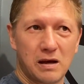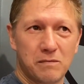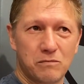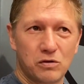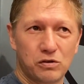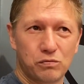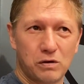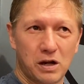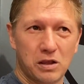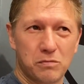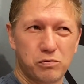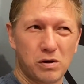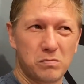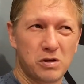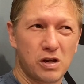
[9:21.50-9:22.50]
with one of the
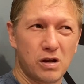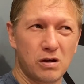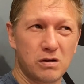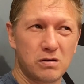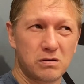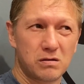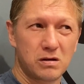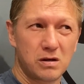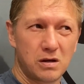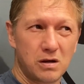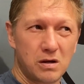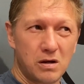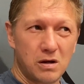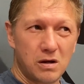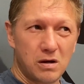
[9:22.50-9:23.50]
premier
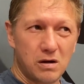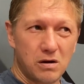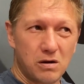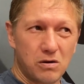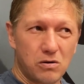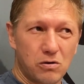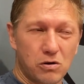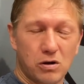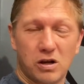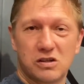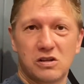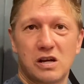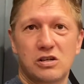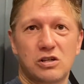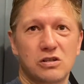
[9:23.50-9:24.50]

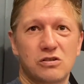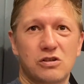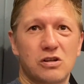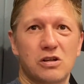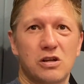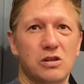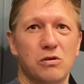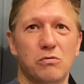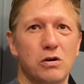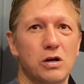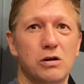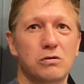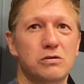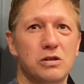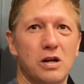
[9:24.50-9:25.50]
organisations in the
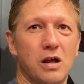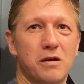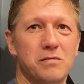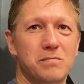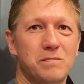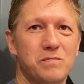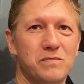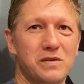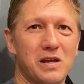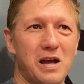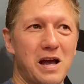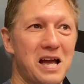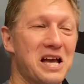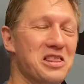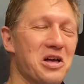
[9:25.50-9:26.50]
world, you know,
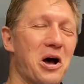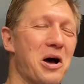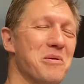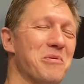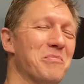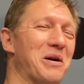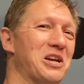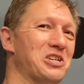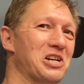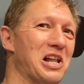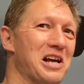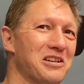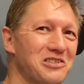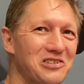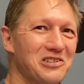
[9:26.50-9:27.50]
at the home of martial
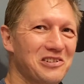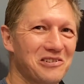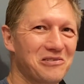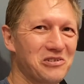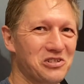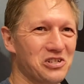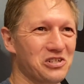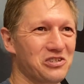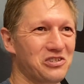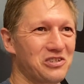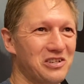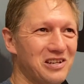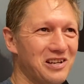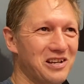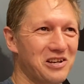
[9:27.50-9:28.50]
arts, which is
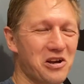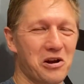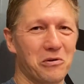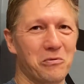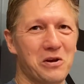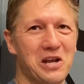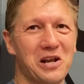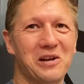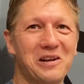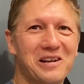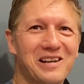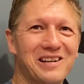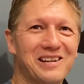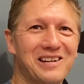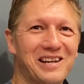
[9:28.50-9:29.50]
kind of weird.
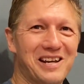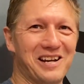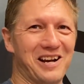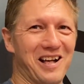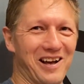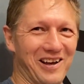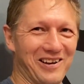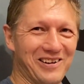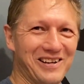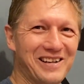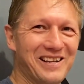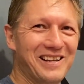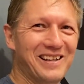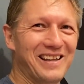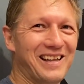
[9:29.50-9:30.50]
You
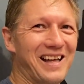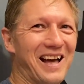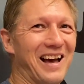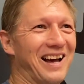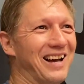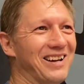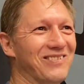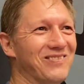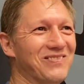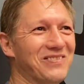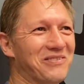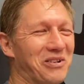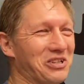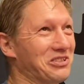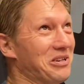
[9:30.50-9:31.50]
know,
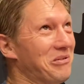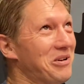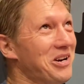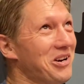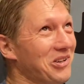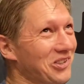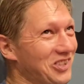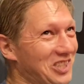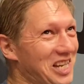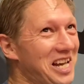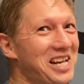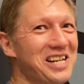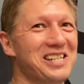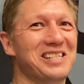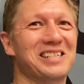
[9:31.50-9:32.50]
wasn't it where it all
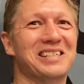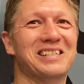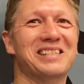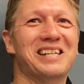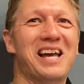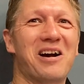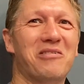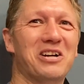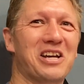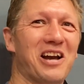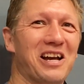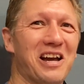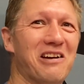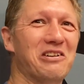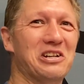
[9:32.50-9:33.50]
started? And now we're
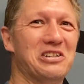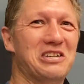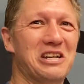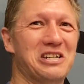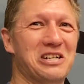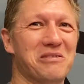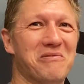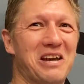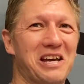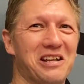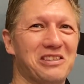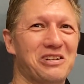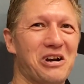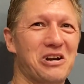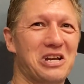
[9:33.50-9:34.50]
going over to teach them how to
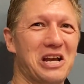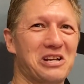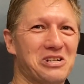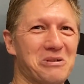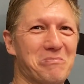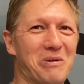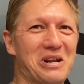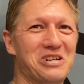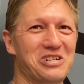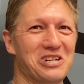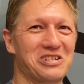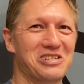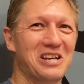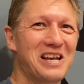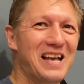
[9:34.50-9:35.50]
throw kicks and punches.